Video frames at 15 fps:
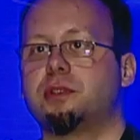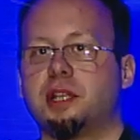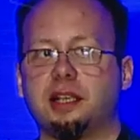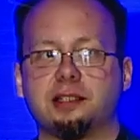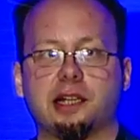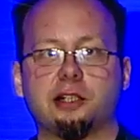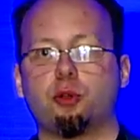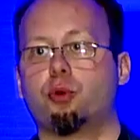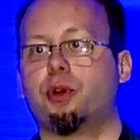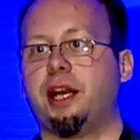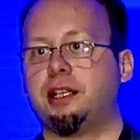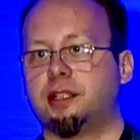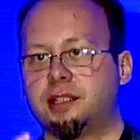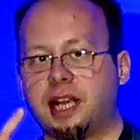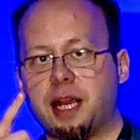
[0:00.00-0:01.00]
things like you
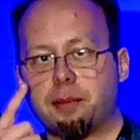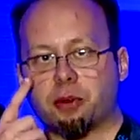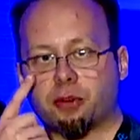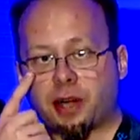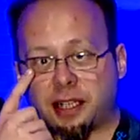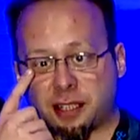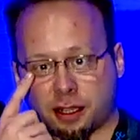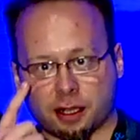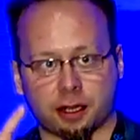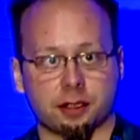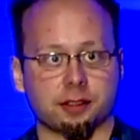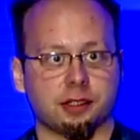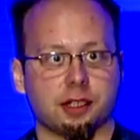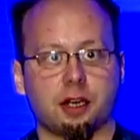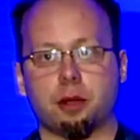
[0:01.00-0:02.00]
create a table, right, and there
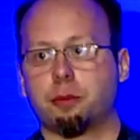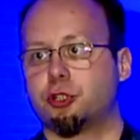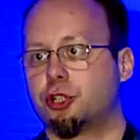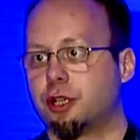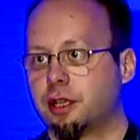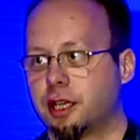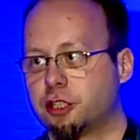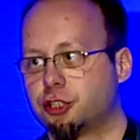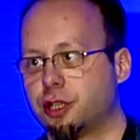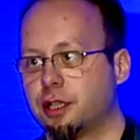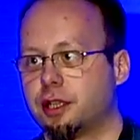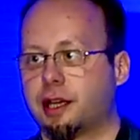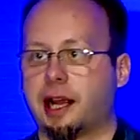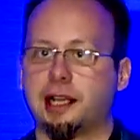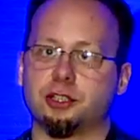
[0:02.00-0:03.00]
is garbage collection, and
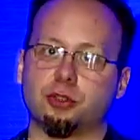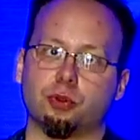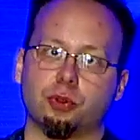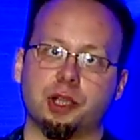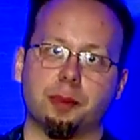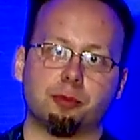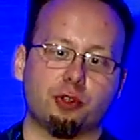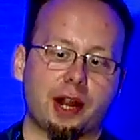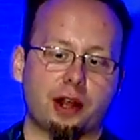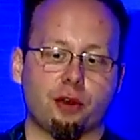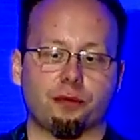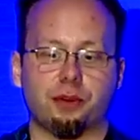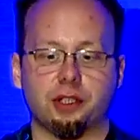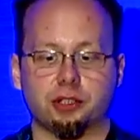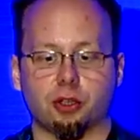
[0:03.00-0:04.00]
it has to keep track
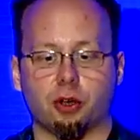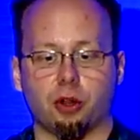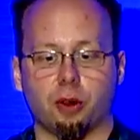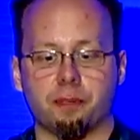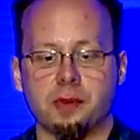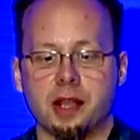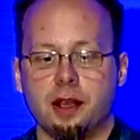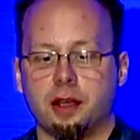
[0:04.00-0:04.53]
of this all.